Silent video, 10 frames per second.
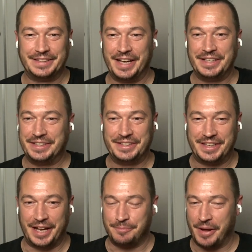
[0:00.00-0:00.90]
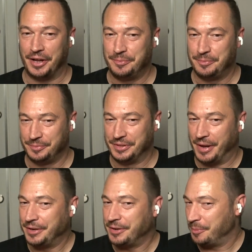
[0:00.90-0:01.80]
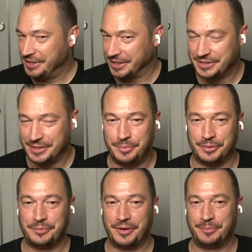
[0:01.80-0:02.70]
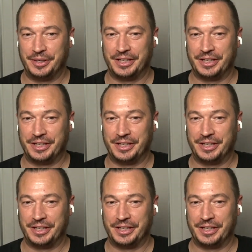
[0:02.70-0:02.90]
It might not be that simple, right?